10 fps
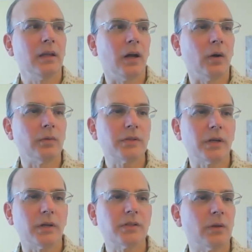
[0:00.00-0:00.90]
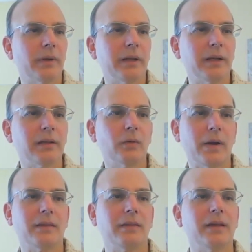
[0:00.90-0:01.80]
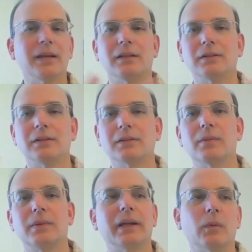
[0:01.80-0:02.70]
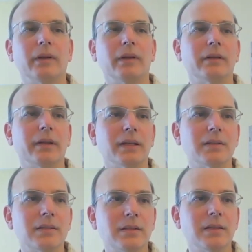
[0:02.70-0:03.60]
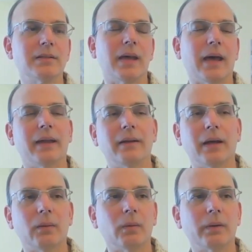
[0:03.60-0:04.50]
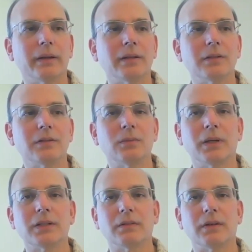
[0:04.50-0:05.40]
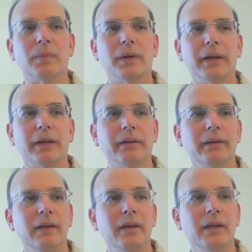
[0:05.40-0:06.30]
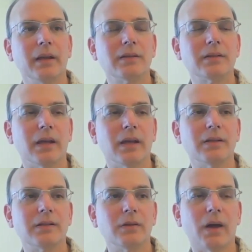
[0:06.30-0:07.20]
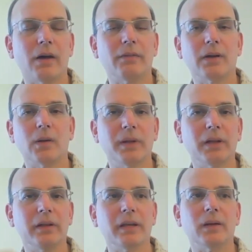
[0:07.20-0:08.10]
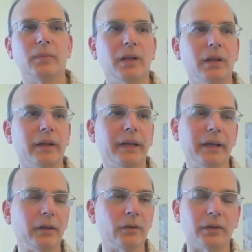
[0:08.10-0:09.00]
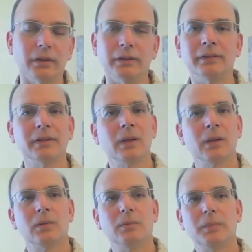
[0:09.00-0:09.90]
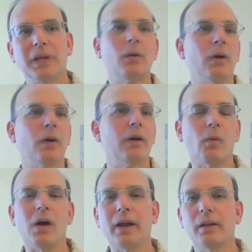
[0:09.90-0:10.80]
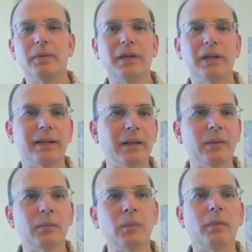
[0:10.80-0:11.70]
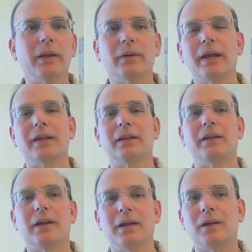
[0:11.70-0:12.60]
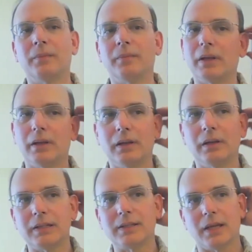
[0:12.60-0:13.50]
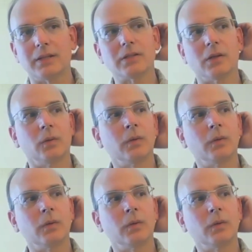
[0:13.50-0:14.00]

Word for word: you know, shared so many great things with me. And one of the things he said, I won't get into too much of it, but he says, you have a chameleon ability. You can be whoever you want to be at any moment, right? Um, in a sense.